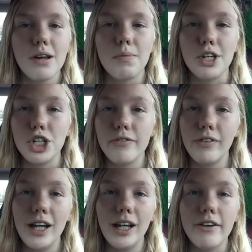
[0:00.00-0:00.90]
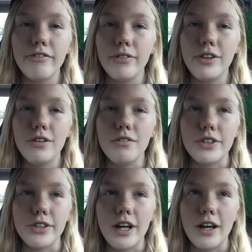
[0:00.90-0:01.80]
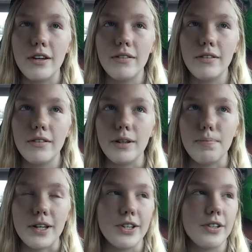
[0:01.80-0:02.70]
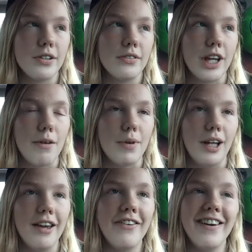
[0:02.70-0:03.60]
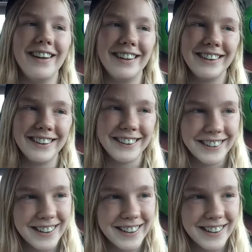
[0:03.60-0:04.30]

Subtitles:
But Chick-fil-A life with you is not the best time of my life.